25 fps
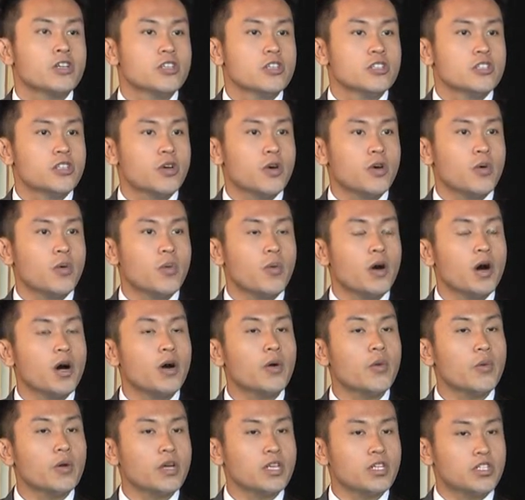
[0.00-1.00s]
So
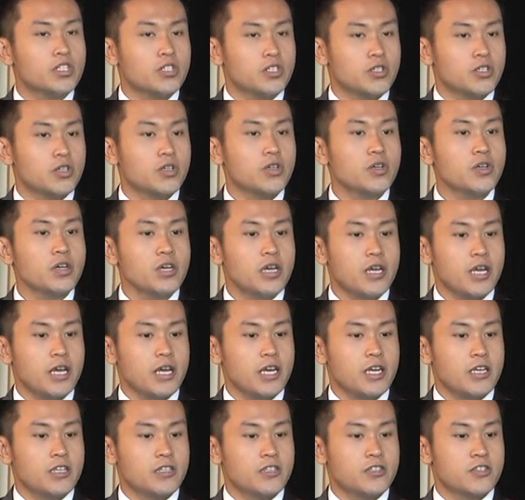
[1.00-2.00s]
what we do
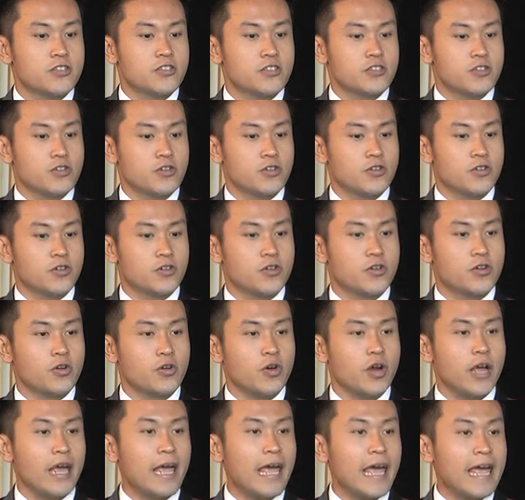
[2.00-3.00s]
is to
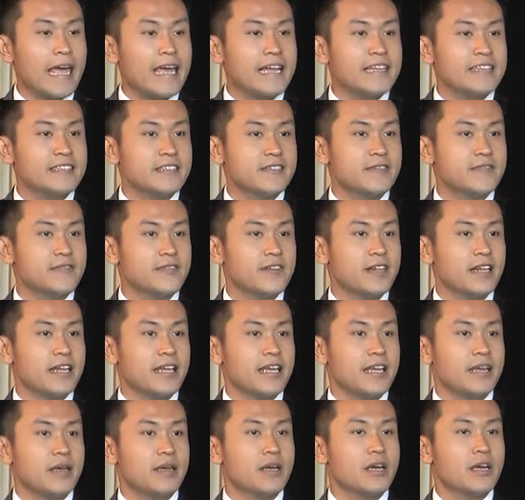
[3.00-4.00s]

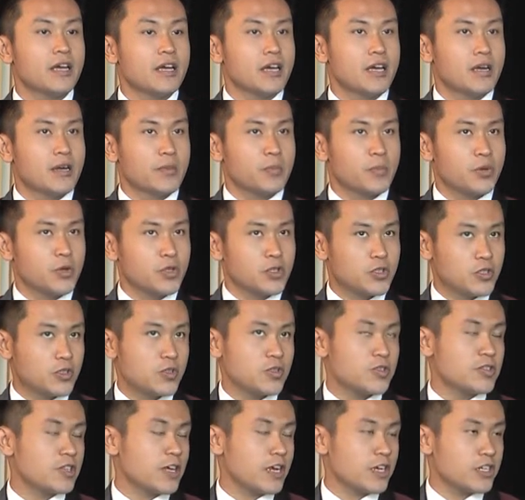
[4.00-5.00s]
creatively
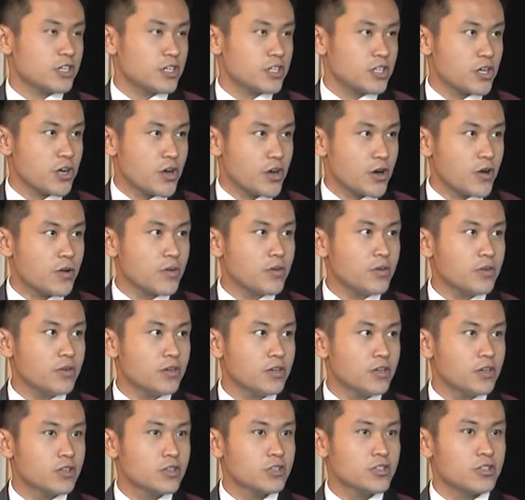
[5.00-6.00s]
produce a show
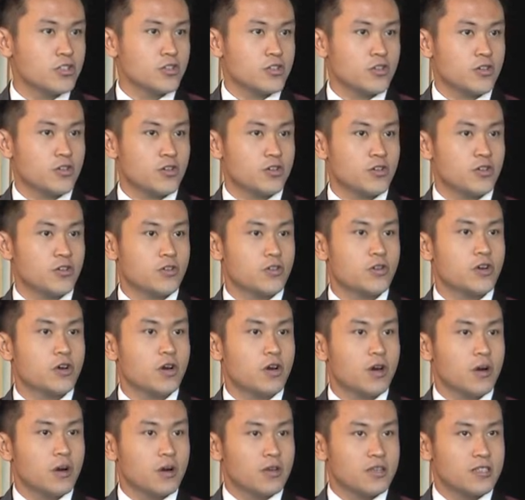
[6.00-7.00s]
to
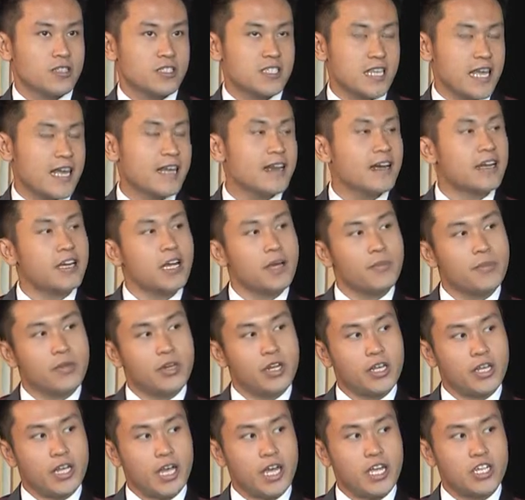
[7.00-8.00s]
send a
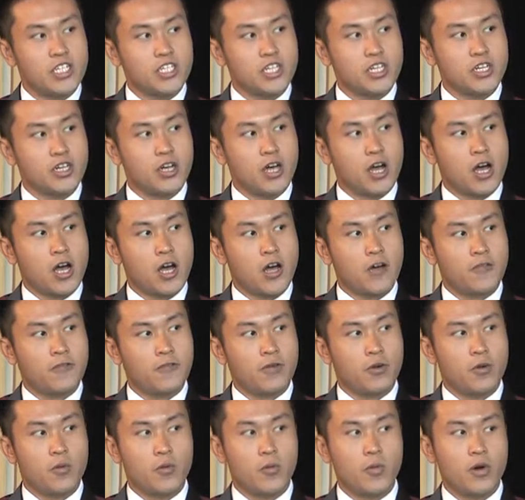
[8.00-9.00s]
communication of
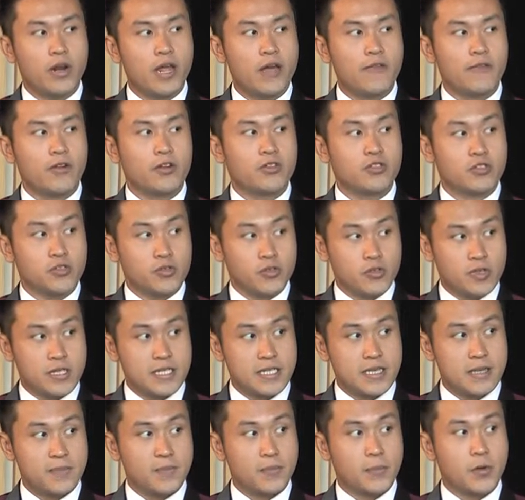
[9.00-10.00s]
whatever
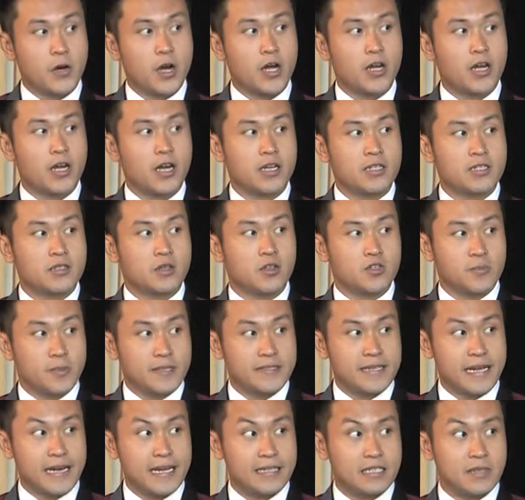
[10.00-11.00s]
tourism products,
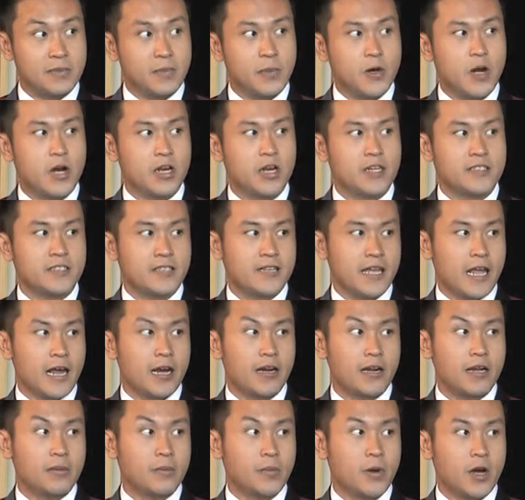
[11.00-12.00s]
hospitality products, and
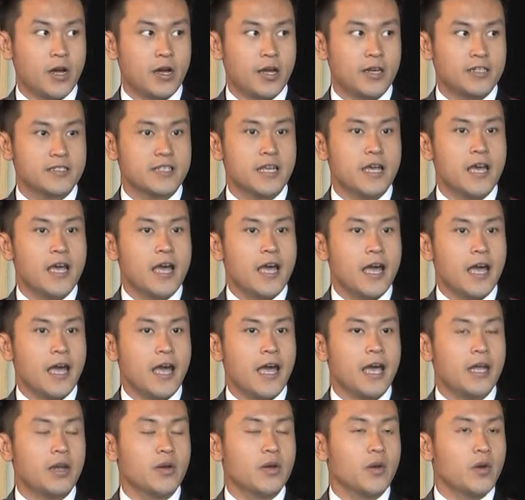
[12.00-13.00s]
airline products,
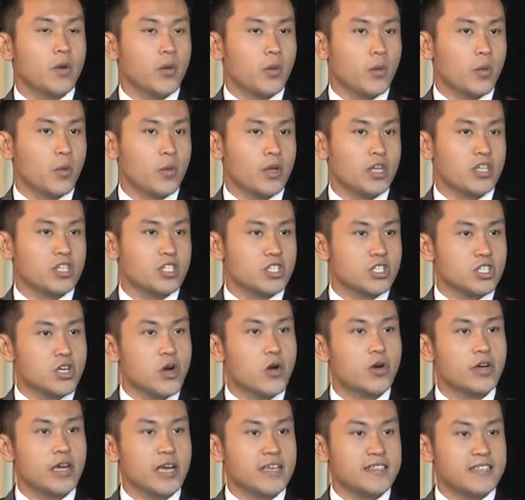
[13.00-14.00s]
and we
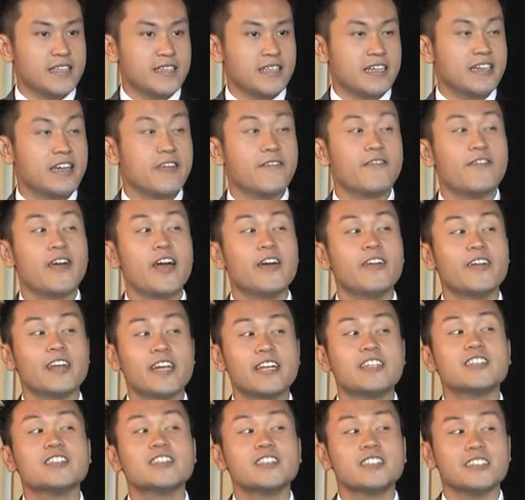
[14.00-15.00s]
showcase it in a very
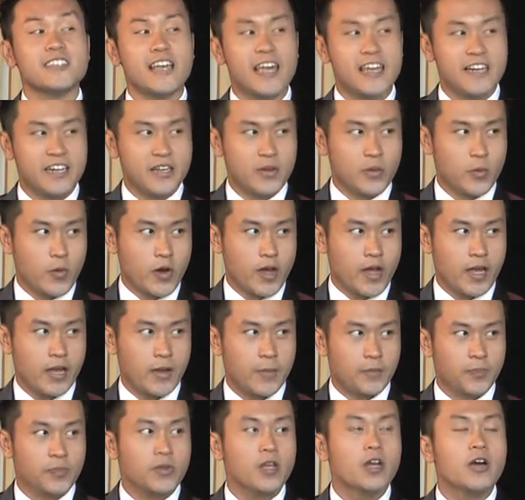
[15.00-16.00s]
entertaining way.
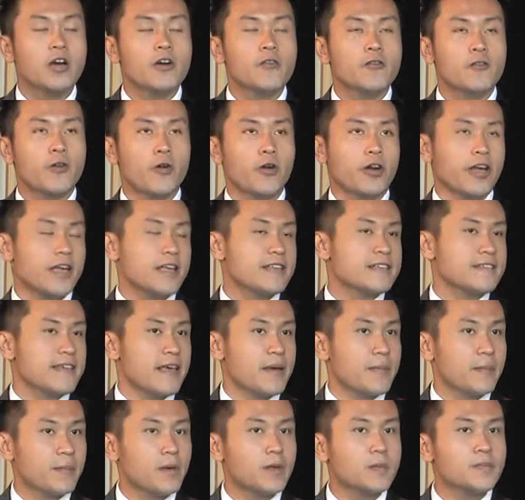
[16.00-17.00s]
For
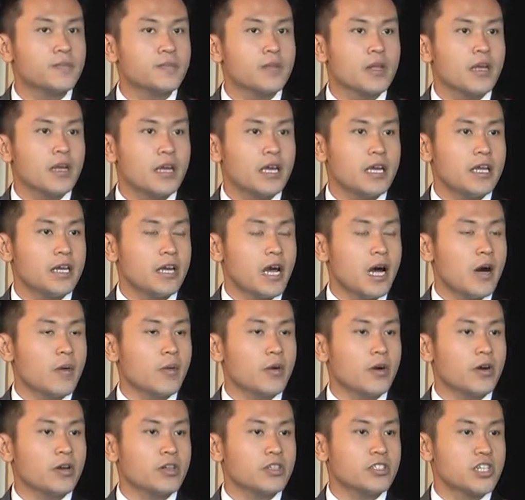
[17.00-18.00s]
example, in
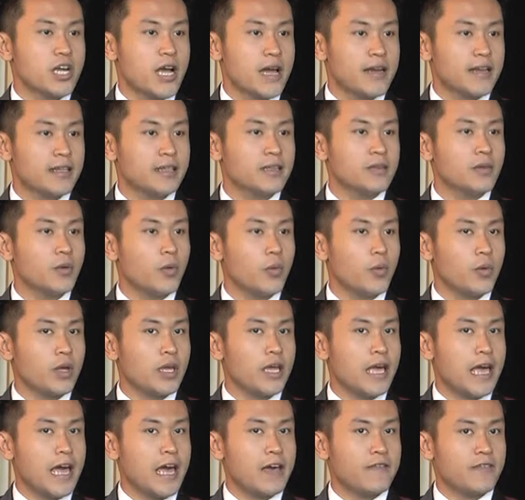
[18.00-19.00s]
our channel, we
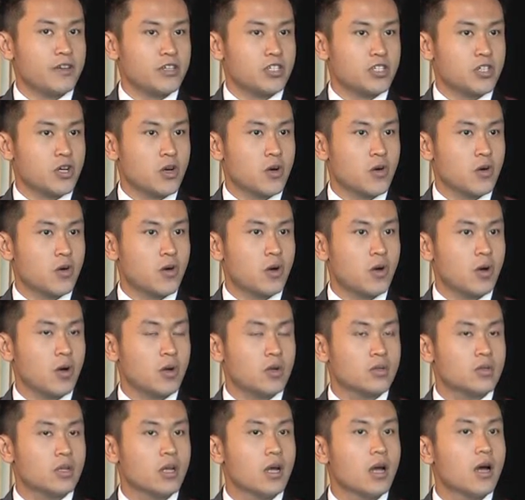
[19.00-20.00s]
have a show
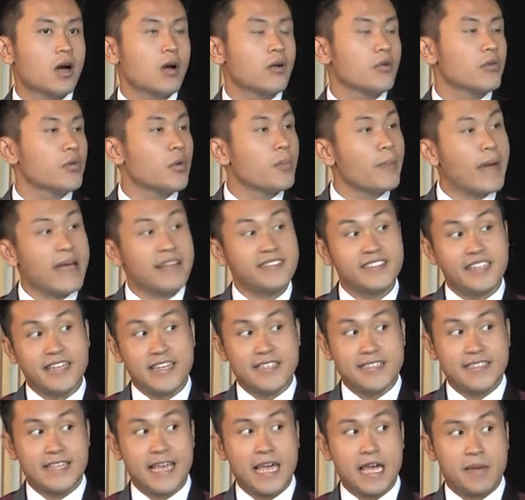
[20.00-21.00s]
called Romantic
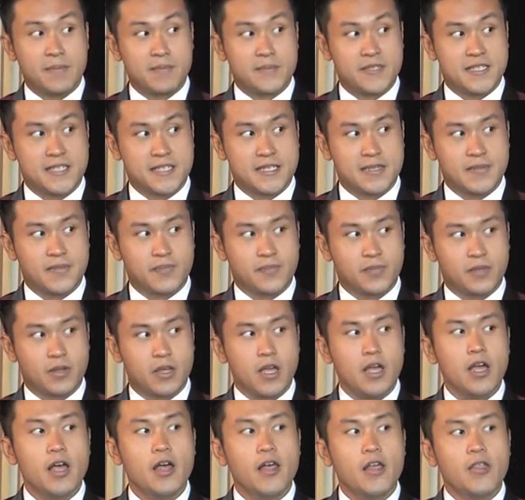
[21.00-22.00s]
Escapes.
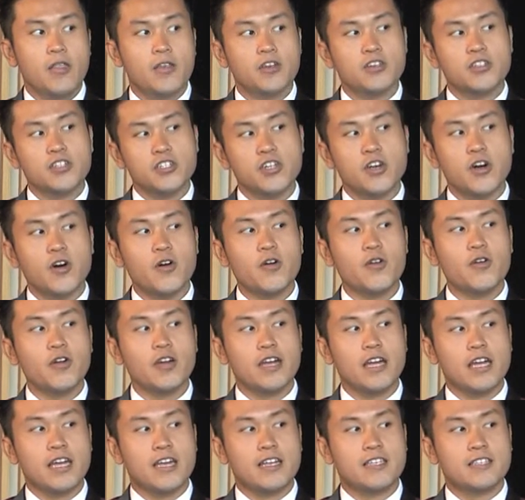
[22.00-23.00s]
The show
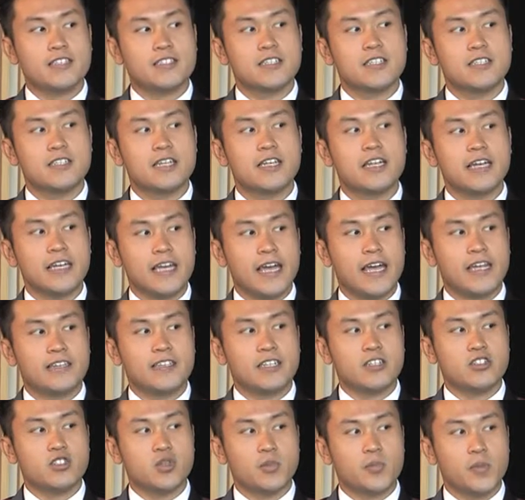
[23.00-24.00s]
is
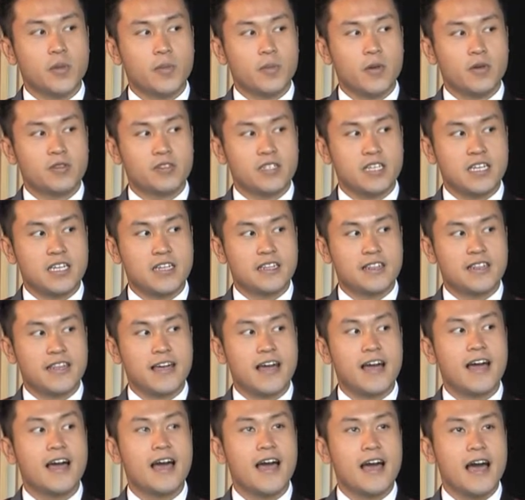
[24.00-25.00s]
dedicated to promoting
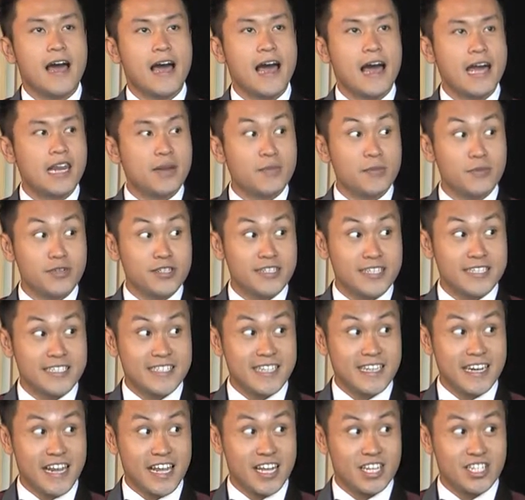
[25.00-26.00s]
the honeymoon
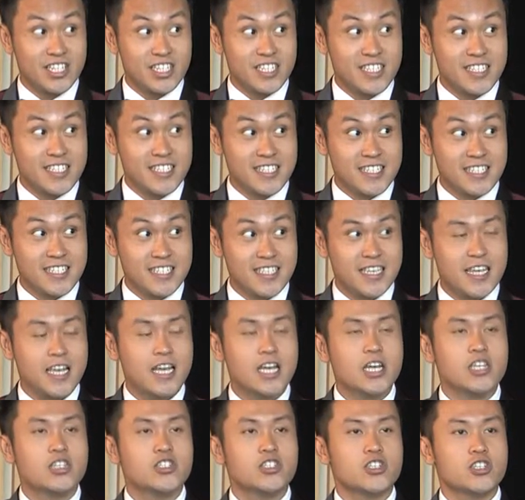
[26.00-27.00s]
destinations
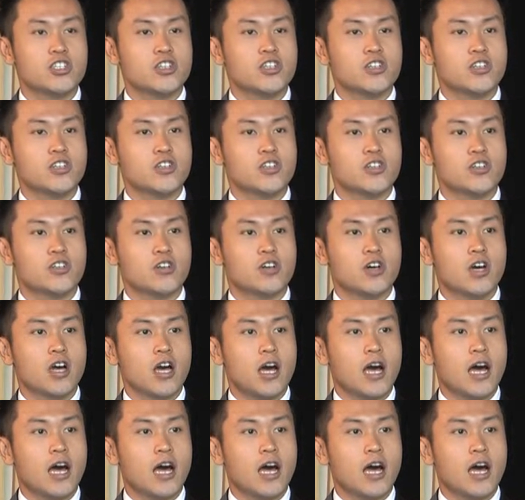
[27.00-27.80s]
to